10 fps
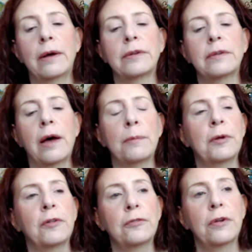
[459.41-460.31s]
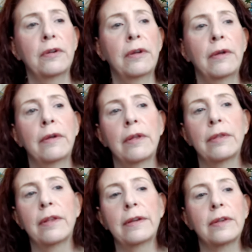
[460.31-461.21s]
on top of,
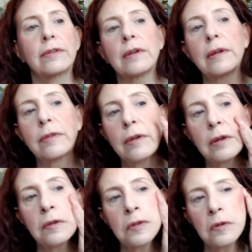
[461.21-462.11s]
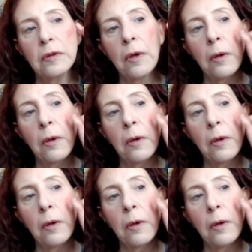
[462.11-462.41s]
let's see, this.